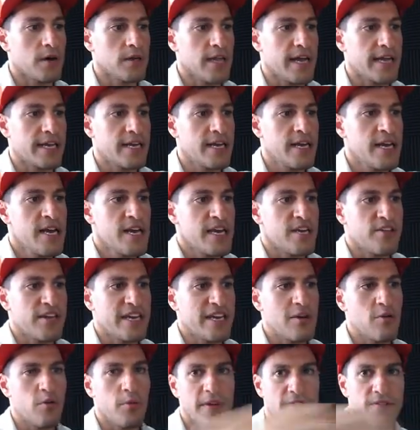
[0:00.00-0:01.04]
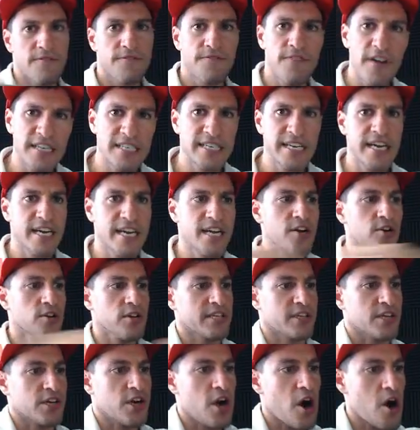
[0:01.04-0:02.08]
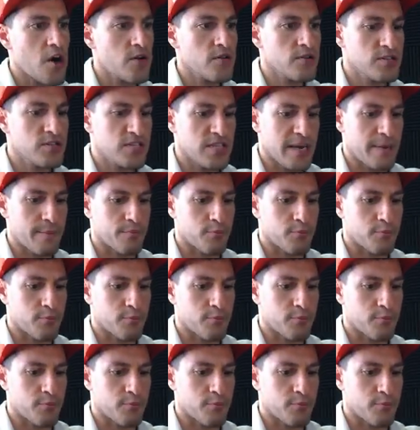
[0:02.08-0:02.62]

Like, you think it would be fuzzy or like the cards like